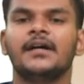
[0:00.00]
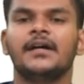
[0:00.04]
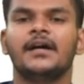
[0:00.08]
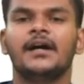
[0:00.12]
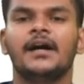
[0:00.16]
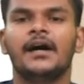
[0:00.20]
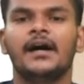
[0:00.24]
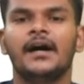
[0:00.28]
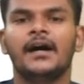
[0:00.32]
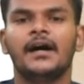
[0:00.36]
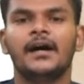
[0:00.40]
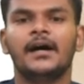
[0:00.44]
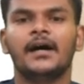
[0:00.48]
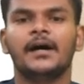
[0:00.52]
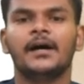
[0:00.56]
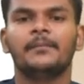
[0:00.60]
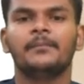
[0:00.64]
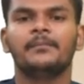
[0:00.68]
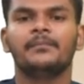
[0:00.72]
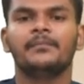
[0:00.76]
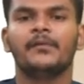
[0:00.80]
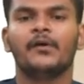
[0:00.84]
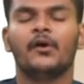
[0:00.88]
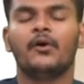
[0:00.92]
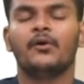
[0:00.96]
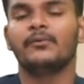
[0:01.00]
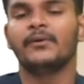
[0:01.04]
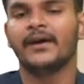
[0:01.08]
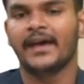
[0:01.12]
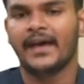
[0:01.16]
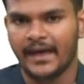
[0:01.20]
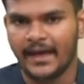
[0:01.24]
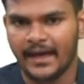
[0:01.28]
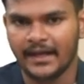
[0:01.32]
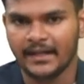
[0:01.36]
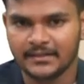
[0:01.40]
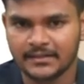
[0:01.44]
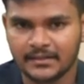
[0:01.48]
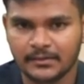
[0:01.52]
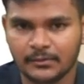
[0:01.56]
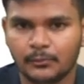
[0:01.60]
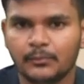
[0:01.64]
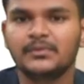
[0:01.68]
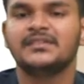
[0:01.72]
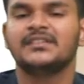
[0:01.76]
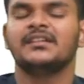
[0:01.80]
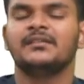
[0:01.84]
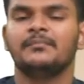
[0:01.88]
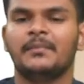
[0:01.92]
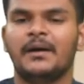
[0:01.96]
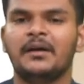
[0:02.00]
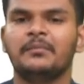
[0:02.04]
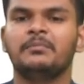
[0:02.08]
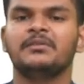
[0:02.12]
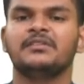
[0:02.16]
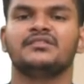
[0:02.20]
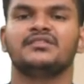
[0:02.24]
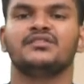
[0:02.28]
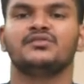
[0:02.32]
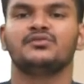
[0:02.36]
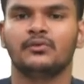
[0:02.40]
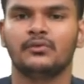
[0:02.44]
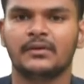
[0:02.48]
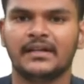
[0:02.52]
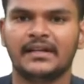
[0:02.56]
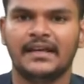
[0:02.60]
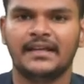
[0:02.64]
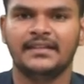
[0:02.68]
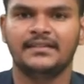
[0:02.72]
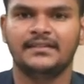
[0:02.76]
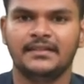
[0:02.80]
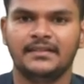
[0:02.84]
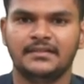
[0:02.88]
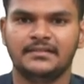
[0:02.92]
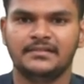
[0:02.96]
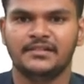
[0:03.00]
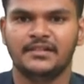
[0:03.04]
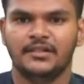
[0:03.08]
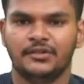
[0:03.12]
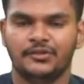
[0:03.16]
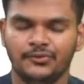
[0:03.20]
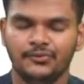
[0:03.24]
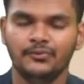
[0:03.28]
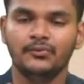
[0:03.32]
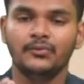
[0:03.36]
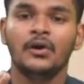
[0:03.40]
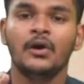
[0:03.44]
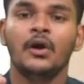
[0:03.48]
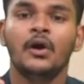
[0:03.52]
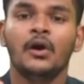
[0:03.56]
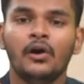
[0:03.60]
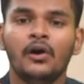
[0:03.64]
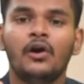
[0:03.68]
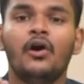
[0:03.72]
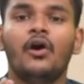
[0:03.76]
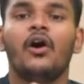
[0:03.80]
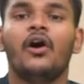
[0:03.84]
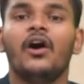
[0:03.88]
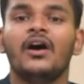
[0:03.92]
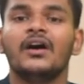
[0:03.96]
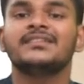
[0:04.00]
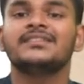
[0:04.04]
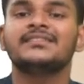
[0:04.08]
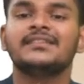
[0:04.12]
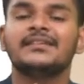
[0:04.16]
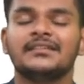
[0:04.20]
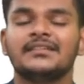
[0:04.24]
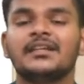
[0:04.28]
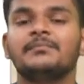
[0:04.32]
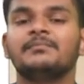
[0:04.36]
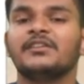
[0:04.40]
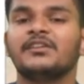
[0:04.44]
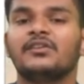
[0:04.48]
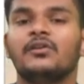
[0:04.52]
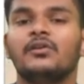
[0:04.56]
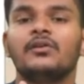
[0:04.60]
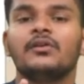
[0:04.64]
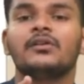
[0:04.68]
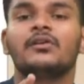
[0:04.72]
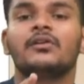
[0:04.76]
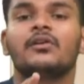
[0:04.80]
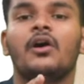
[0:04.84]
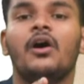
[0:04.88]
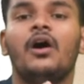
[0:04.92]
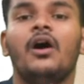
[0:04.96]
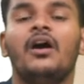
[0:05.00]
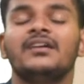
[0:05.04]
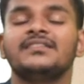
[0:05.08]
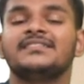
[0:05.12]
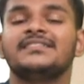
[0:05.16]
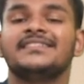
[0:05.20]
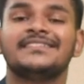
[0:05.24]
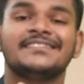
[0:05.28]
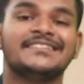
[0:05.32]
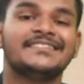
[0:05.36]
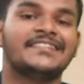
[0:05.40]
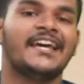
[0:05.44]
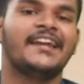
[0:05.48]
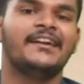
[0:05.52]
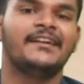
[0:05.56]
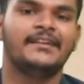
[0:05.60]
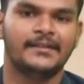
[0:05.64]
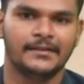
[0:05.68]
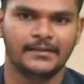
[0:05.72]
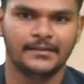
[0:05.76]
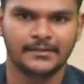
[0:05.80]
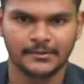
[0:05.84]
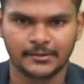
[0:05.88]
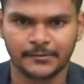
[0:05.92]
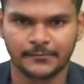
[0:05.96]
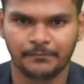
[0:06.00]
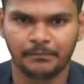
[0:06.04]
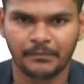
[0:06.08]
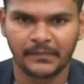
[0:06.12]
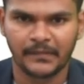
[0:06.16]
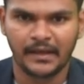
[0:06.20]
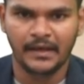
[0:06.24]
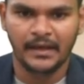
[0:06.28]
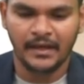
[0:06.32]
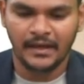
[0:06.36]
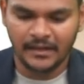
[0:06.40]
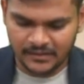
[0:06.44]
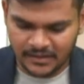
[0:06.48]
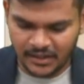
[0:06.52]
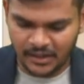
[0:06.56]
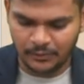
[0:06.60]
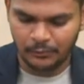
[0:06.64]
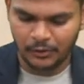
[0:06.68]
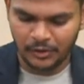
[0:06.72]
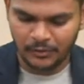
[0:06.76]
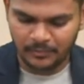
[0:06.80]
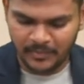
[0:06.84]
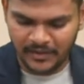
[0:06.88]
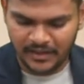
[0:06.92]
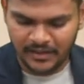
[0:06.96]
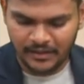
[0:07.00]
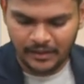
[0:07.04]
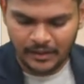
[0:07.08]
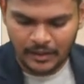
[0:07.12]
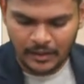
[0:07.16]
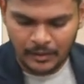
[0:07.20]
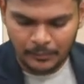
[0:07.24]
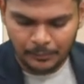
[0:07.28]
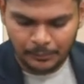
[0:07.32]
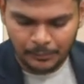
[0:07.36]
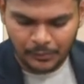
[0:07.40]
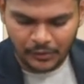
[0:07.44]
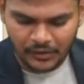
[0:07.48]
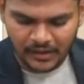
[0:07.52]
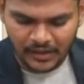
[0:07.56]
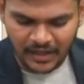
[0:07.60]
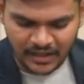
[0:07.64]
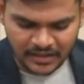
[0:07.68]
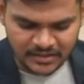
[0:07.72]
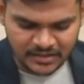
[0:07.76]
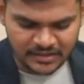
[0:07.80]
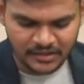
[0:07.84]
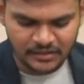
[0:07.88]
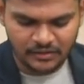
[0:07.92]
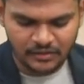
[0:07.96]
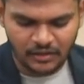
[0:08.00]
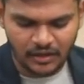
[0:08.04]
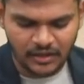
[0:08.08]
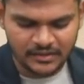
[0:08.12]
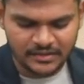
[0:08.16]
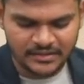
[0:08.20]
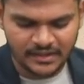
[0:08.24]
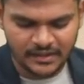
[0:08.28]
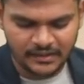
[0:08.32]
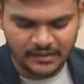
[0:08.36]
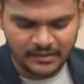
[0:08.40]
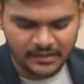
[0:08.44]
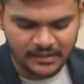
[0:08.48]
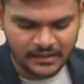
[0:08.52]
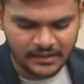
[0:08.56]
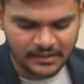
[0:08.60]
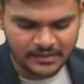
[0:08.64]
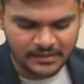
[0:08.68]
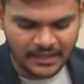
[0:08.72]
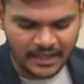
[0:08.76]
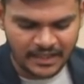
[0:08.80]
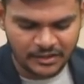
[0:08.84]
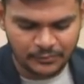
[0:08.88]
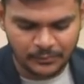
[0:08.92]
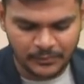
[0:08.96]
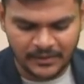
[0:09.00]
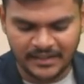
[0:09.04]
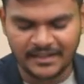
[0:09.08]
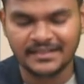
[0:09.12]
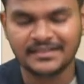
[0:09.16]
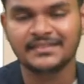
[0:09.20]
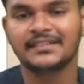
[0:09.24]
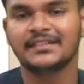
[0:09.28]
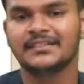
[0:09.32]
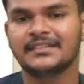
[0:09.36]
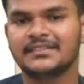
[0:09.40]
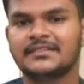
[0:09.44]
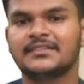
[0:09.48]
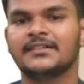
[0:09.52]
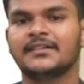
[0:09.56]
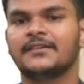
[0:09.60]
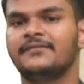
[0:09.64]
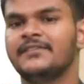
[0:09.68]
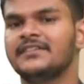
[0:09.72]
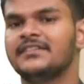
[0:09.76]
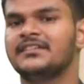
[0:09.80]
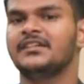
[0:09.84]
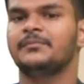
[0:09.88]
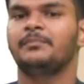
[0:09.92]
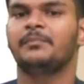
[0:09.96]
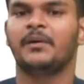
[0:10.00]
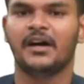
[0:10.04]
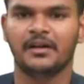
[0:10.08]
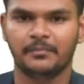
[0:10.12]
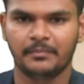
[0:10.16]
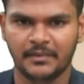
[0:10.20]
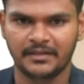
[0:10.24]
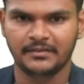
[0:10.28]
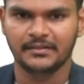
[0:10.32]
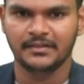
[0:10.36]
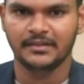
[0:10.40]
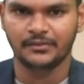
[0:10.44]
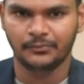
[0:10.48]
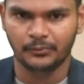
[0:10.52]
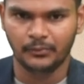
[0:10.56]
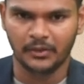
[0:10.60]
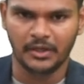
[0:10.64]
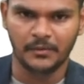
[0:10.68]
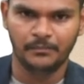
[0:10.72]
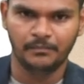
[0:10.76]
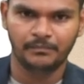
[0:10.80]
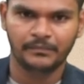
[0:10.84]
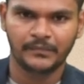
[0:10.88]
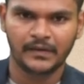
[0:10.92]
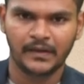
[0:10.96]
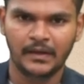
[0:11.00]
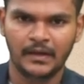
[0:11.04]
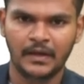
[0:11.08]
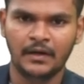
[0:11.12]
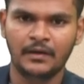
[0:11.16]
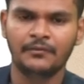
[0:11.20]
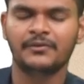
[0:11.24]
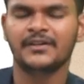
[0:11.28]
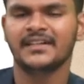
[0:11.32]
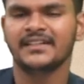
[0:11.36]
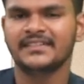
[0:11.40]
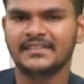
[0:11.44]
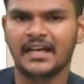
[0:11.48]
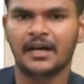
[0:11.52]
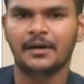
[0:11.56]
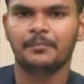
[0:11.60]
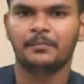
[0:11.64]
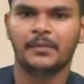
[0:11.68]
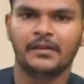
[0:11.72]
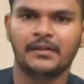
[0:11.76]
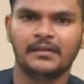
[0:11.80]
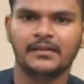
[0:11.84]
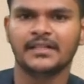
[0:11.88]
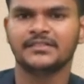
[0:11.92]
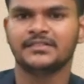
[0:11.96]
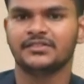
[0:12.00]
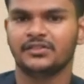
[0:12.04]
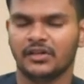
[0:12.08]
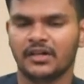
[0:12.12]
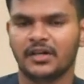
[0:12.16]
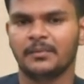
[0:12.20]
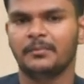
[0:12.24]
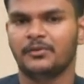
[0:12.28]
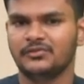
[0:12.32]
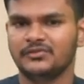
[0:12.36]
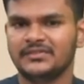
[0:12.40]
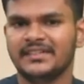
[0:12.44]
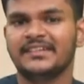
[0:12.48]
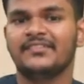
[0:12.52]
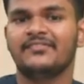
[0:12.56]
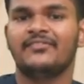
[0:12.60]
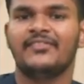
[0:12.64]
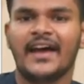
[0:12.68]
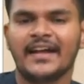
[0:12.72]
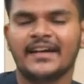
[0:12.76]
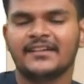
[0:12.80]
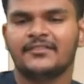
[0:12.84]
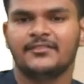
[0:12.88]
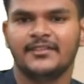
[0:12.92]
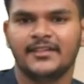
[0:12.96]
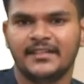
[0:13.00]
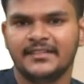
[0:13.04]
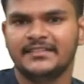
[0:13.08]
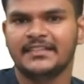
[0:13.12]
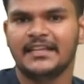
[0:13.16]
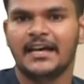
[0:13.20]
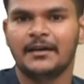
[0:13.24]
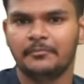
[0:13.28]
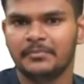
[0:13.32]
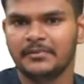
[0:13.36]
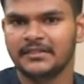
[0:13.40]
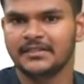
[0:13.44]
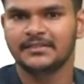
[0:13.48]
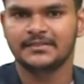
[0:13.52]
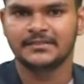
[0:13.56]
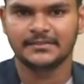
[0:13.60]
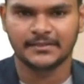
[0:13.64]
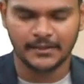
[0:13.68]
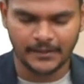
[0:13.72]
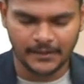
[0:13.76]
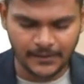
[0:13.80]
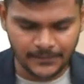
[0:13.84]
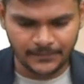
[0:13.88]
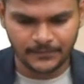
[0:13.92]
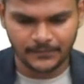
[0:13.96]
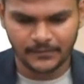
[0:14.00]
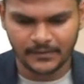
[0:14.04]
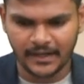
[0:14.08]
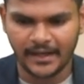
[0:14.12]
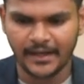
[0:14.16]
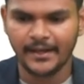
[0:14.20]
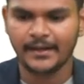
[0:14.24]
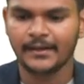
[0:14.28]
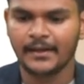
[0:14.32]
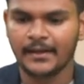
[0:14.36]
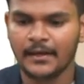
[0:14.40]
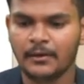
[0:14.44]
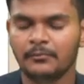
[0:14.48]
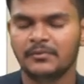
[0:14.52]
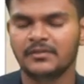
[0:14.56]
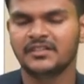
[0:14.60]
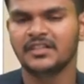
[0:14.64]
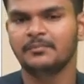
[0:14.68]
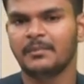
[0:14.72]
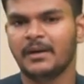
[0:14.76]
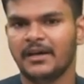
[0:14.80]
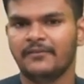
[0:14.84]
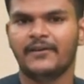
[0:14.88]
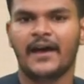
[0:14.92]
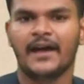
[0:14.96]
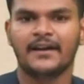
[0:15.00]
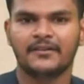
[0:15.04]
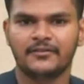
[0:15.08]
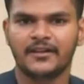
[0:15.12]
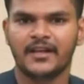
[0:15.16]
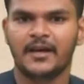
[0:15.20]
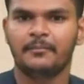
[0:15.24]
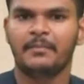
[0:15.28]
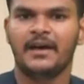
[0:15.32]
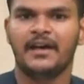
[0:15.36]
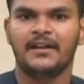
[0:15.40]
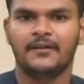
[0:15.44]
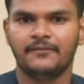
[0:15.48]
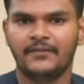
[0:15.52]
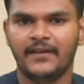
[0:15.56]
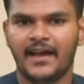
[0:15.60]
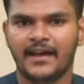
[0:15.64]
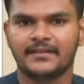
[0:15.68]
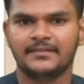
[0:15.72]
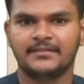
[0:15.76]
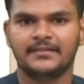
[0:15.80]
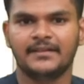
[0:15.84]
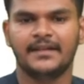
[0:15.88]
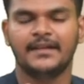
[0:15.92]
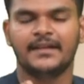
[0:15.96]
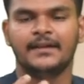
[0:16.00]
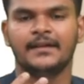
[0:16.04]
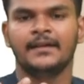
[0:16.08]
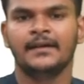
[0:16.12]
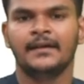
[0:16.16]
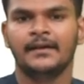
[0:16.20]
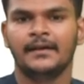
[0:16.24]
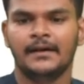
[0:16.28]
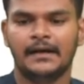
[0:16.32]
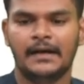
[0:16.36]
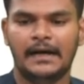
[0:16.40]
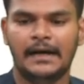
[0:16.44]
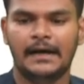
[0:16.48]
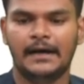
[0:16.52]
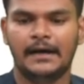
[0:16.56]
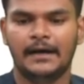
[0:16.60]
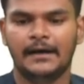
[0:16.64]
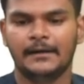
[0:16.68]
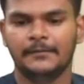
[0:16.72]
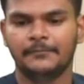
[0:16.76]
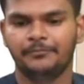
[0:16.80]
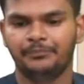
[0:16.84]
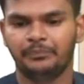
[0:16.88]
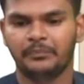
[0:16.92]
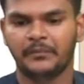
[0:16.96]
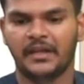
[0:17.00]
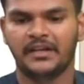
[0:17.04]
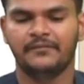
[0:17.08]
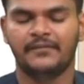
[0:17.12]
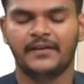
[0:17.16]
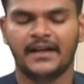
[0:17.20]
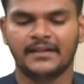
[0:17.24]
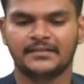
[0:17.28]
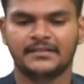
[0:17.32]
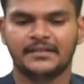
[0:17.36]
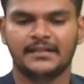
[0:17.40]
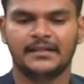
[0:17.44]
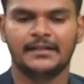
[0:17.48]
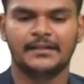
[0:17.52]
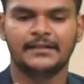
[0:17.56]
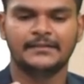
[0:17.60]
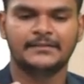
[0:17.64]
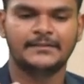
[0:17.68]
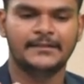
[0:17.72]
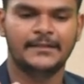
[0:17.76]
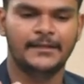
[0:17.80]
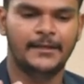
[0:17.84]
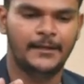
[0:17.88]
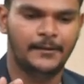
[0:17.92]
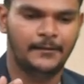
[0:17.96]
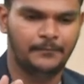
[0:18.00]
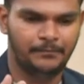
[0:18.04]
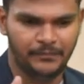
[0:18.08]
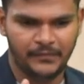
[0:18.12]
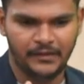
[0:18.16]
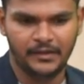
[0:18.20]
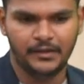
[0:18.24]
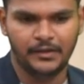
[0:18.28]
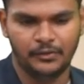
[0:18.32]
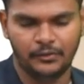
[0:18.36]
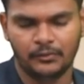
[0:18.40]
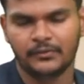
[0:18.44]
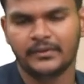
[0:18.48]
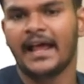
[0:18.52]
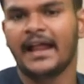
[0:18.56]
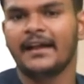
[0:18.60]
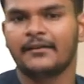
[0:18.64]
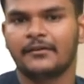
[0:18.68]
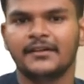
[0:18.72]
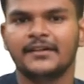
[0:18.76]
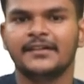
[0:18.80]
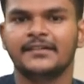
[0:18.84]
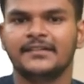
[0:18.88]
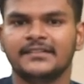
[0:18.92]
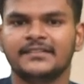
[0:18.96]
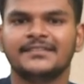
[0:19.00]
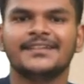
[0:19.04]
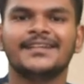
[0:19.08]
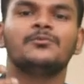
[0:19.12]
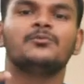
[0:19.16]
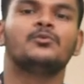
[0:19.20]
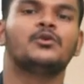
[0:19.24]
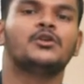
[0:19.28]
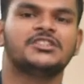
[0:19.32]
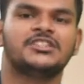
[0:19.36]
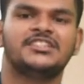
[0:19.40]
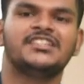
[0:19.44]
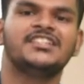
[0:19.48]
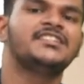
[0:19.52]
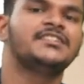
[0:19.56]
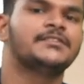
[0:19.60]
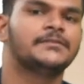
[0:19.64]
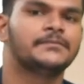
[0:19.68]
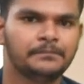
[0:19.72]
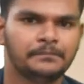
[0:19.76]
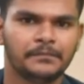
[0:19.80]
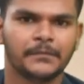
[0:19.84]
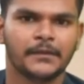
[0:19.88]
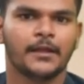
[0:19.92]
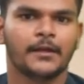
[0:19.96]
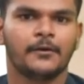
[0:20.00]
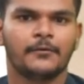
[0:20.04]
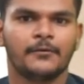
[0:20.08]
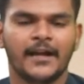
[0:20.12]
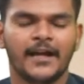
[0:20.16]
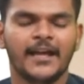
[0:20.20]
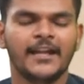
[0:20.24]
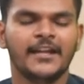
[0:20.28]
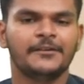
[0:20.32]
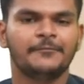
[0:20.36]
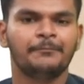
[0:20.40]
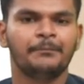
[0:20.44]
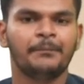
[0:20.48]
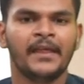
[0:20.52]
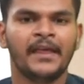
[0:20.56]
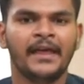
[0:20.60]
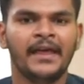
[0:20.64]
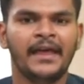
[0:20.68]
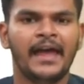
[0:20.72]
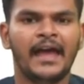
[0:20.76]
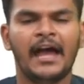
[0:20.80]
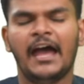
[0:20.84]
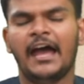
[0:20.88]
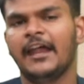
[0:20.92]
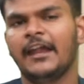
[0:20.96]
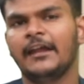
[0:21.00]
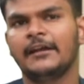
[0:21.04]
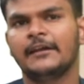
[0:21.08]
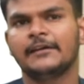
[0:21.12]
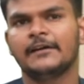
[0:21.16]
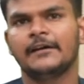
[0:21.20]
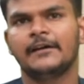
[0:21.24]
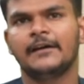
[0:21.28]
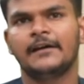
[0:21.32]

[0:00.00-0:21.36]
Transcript: our overheads within my business organization into something called cost centers. There would be production cost centers as well as service departments as well. For example, let's talk about the factory example itself, right? Within my factory, I'm manufacturing, let's say, calculators and watches, right? And